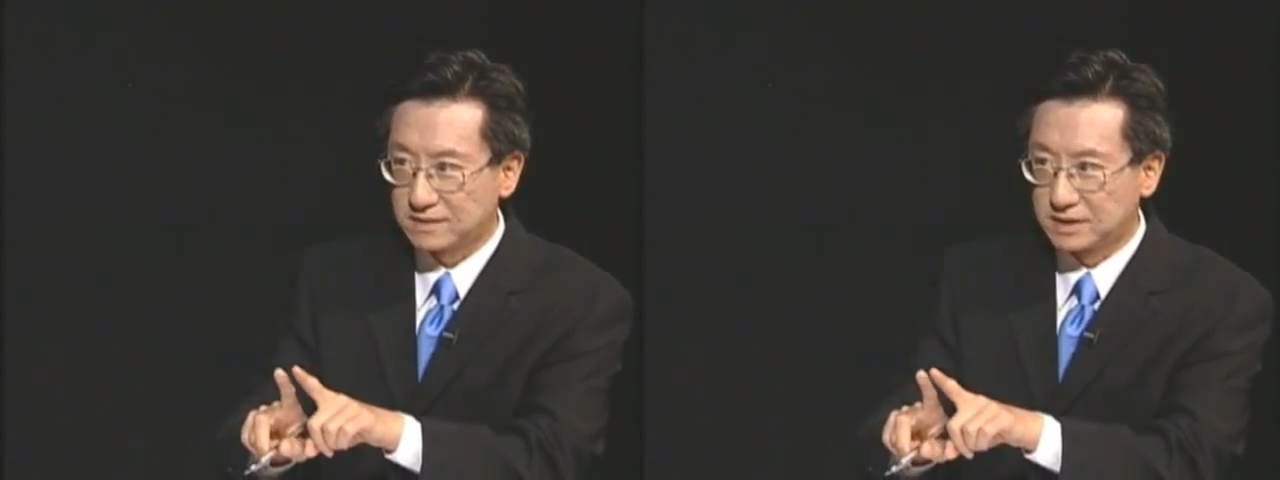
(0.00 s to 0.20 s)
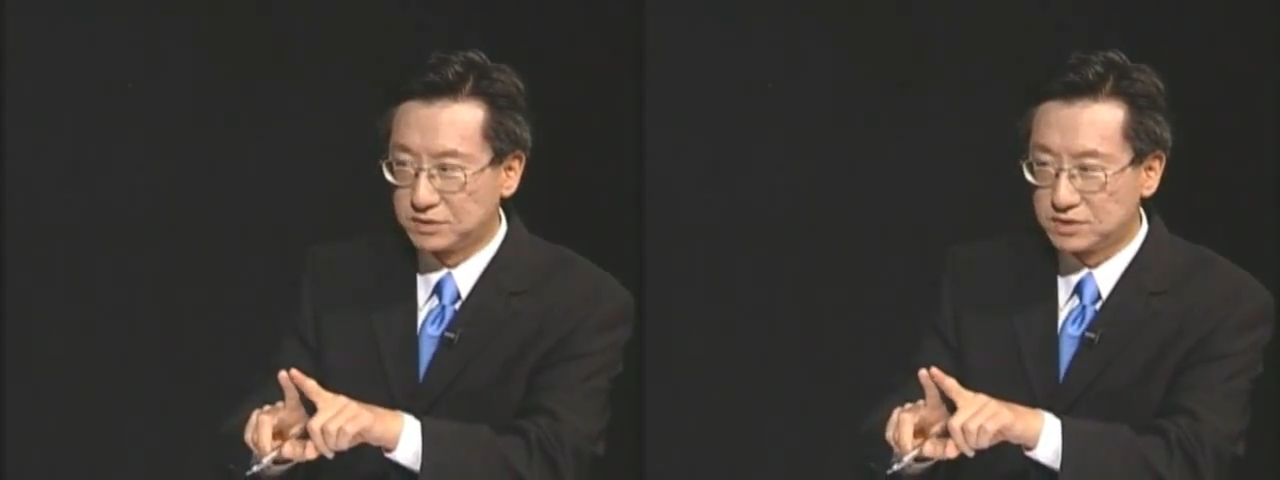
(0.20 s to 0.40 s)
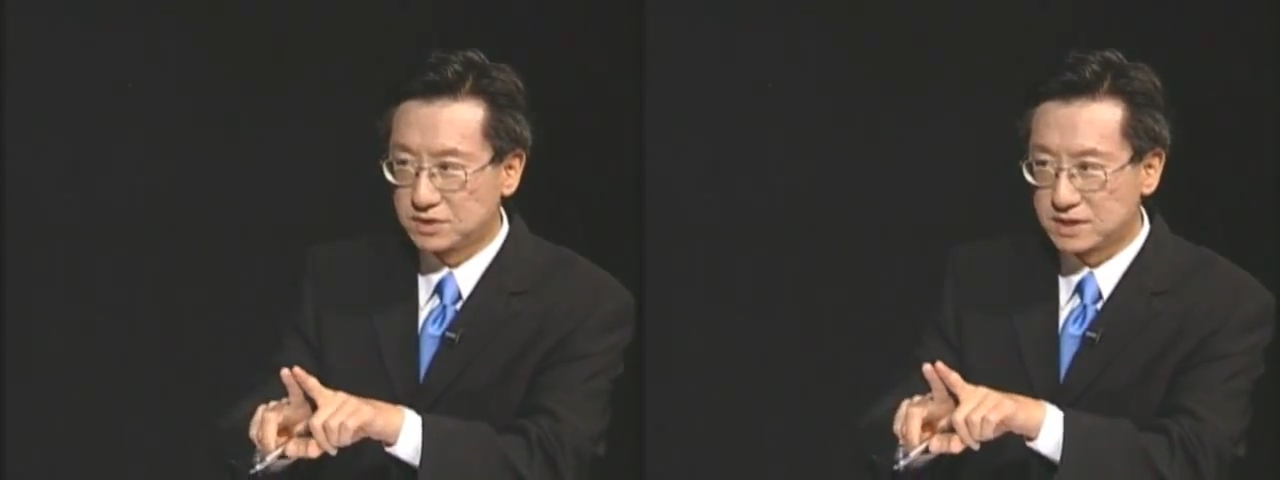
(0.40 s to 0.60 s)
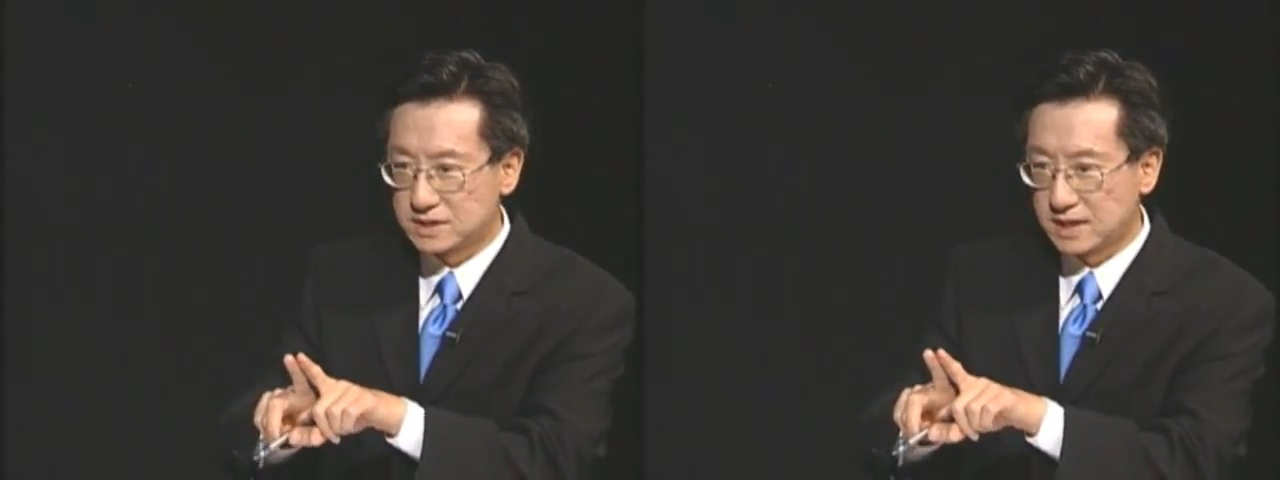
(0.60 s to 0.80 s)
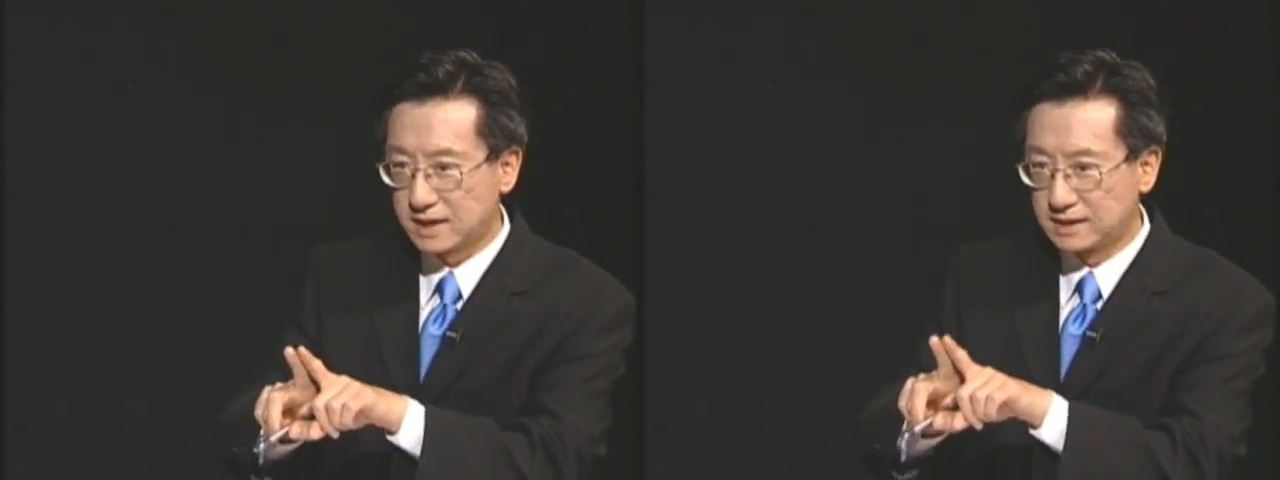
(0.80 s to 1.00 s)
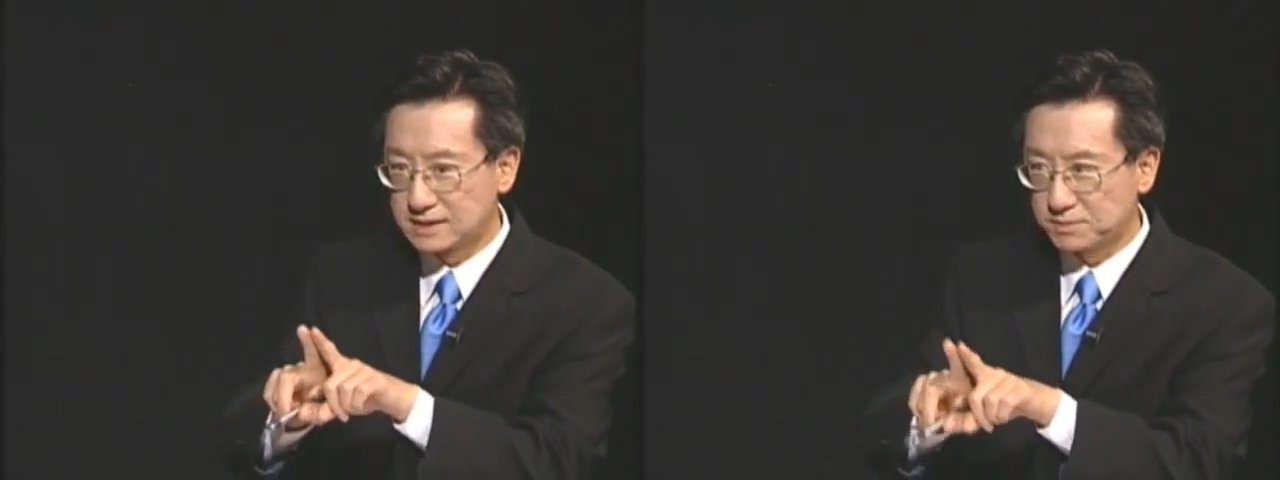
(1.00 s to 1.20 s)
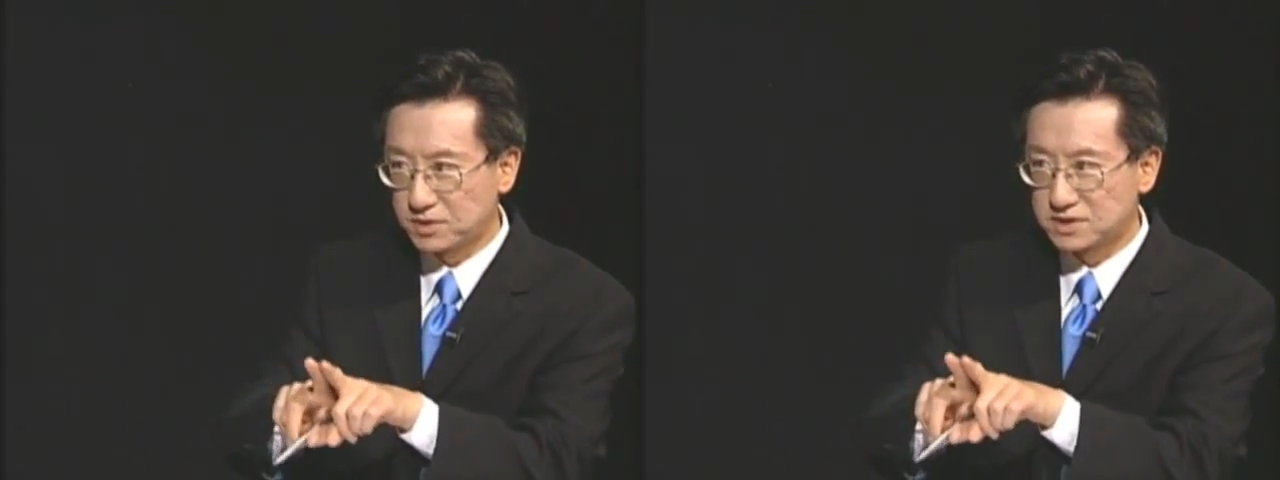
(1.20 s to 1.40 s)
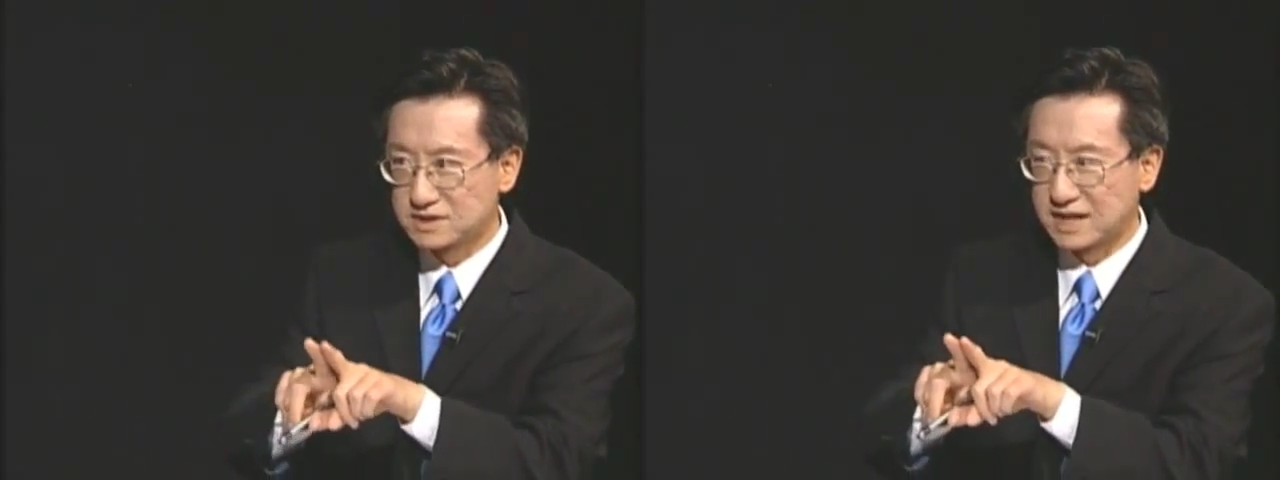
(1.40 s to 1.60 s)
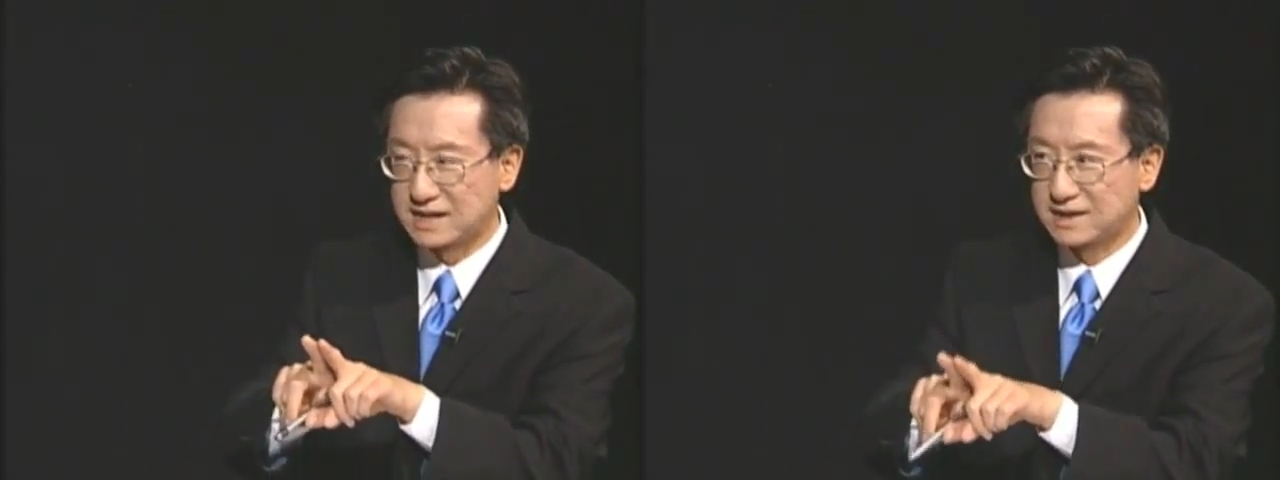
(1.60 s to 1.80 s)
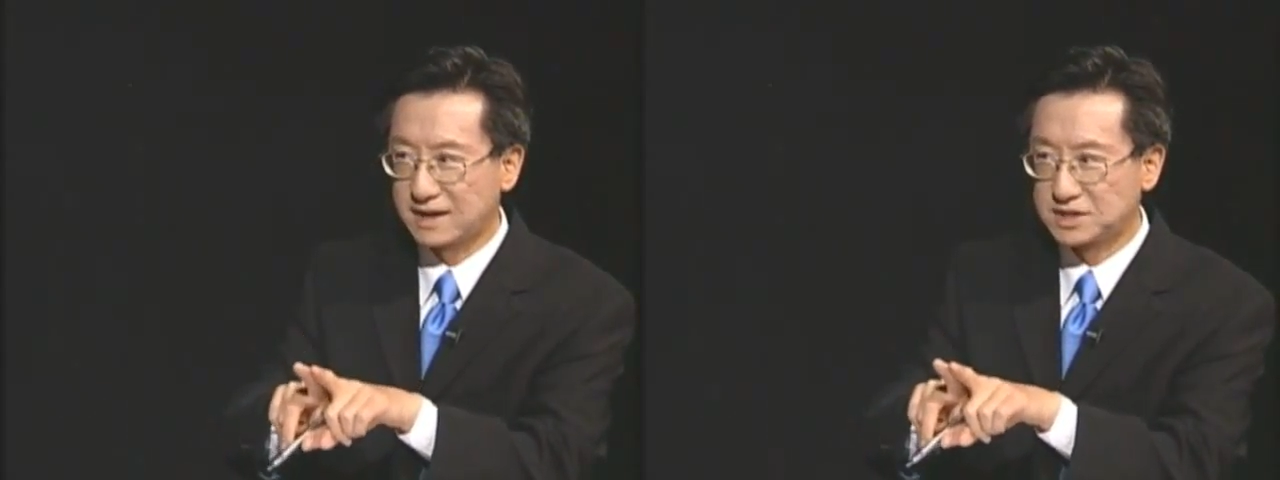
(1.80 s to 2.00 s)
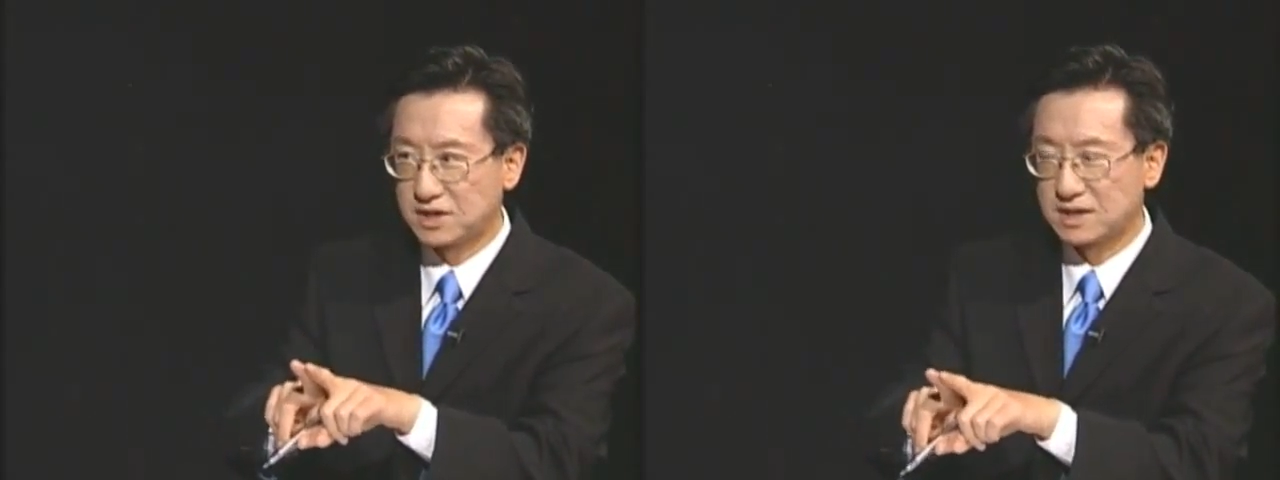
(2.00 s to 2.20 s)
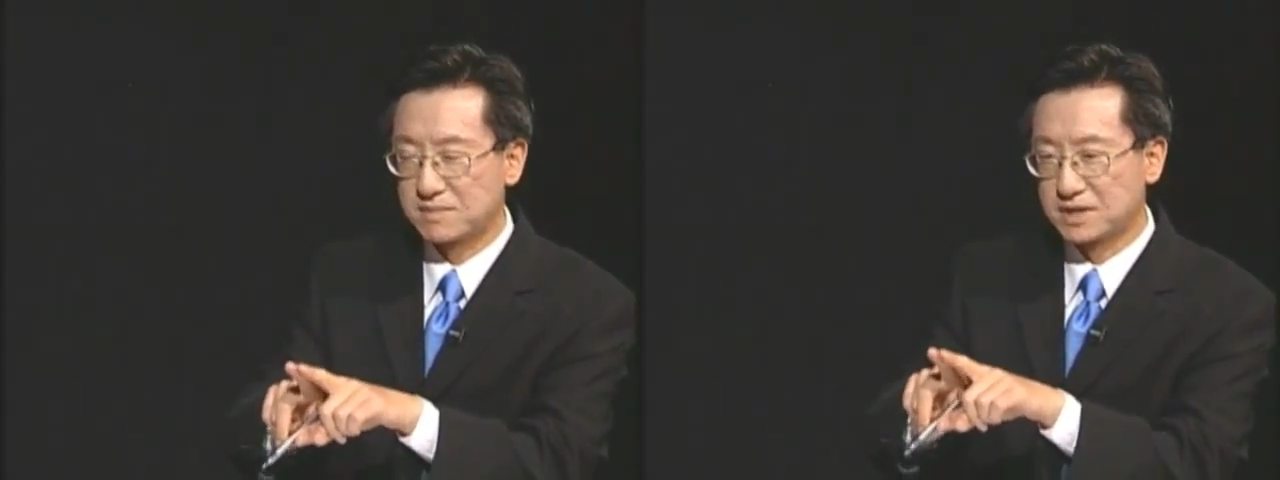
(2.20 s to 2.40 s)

They usually say this person is anti-China,